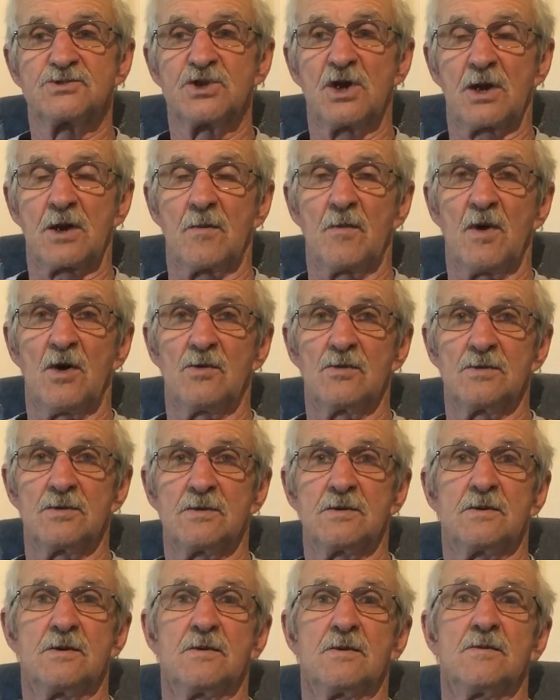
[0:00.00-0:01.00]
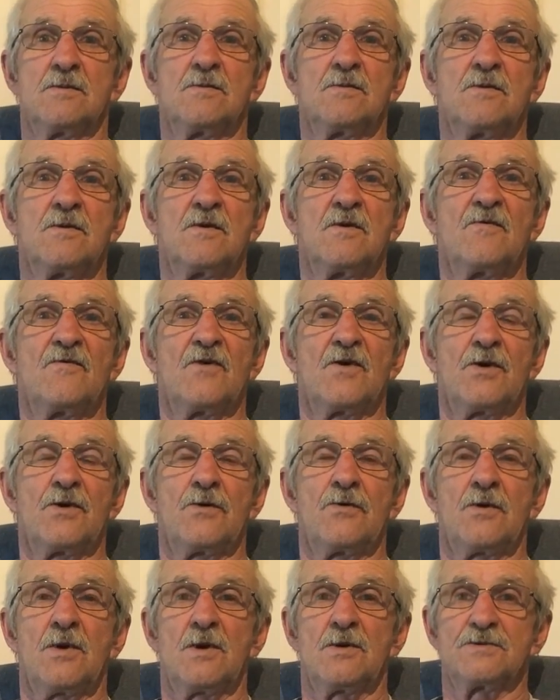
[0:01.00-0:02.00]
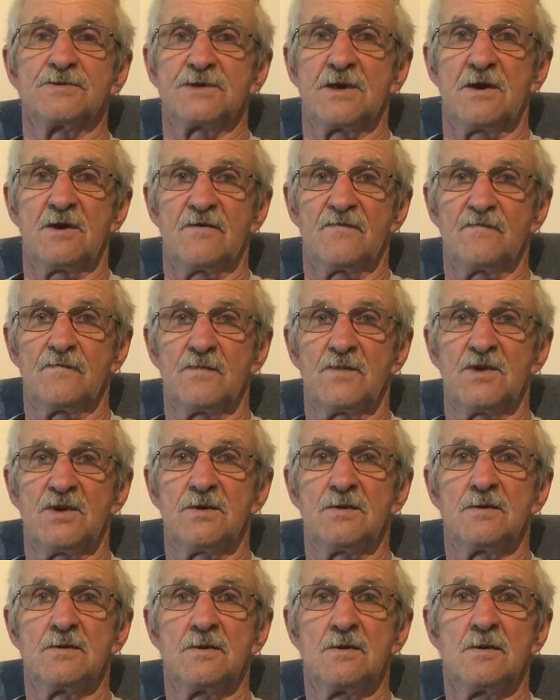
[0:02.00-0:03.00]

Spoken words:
check them out and fire rounds out of them. And